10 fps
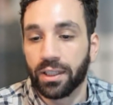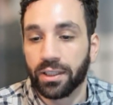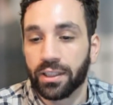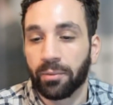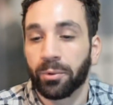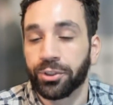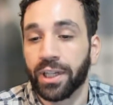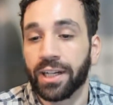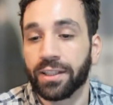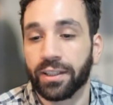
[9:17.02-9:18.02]
Tell me what you
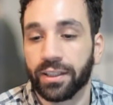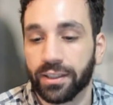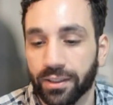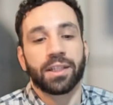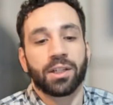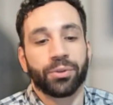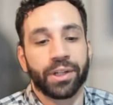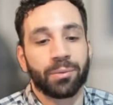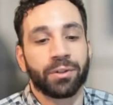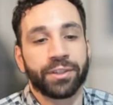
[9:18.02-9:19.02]
guys think.
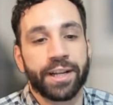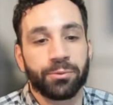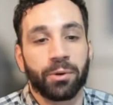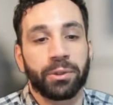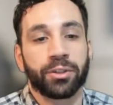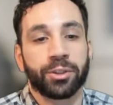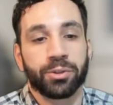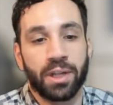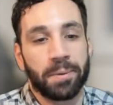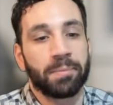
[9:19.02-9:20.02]
Remember, if you guys want real news,
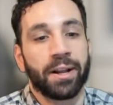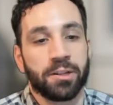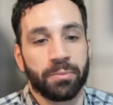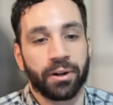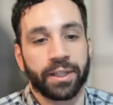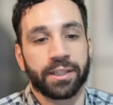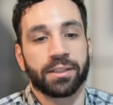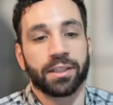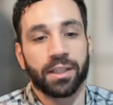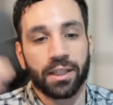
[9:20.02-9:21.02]
come to Midas
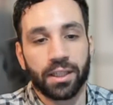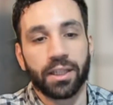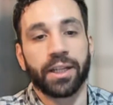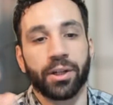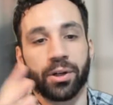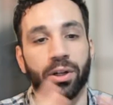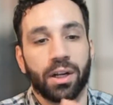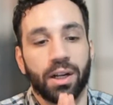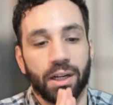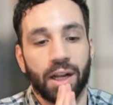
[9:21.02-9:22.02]
Markets.
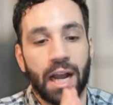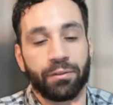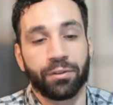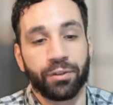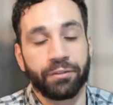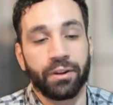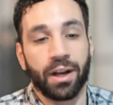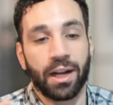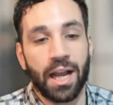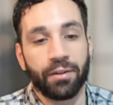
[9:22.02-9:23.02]
I have
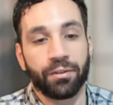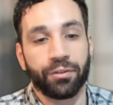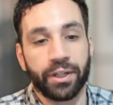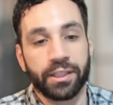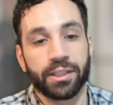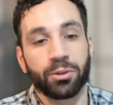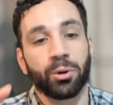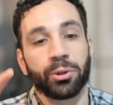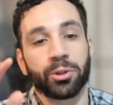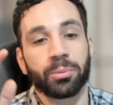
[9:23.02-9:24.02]
a free
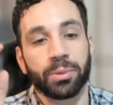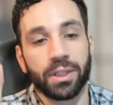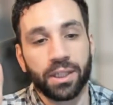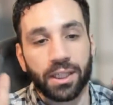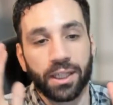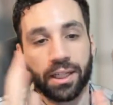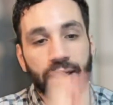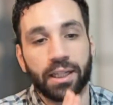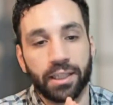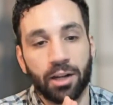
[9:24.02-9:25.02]
Discord group
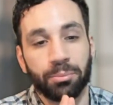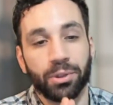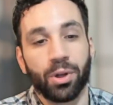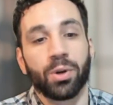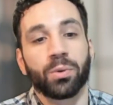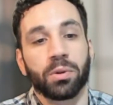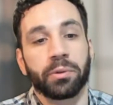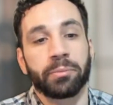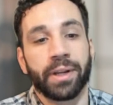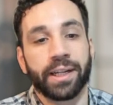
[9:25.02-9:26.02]
down below where
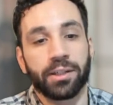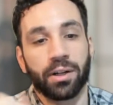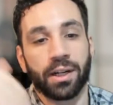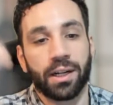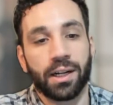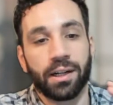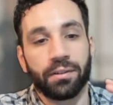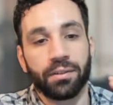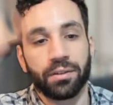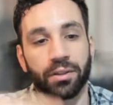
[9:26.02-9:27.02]
we make
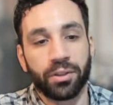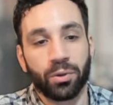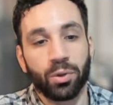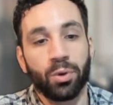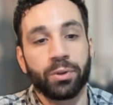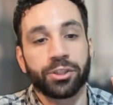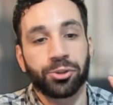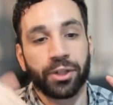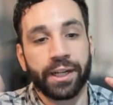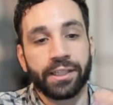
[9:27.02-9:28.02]
low risk
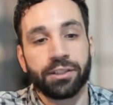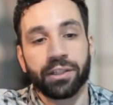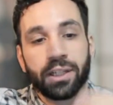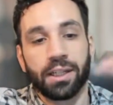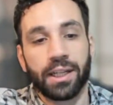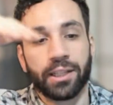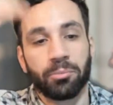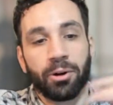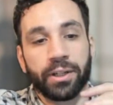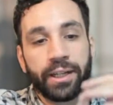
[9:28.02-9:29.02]
trades in the
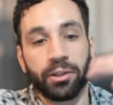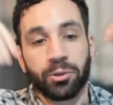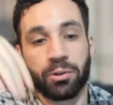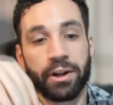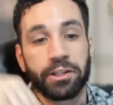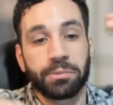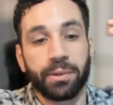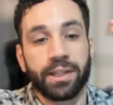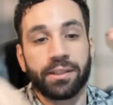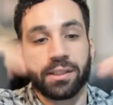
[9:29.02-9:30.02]
market, do credit
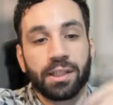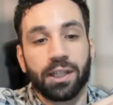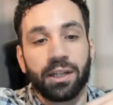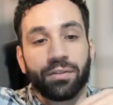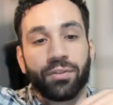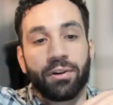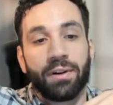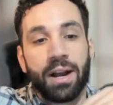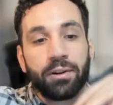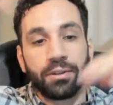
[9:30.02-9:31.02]
spreads, far
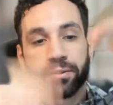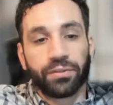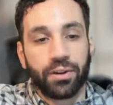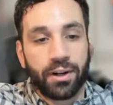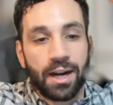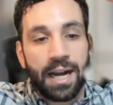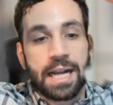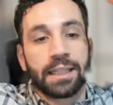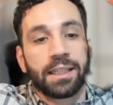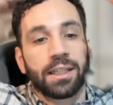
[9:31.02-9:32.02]
out, far high,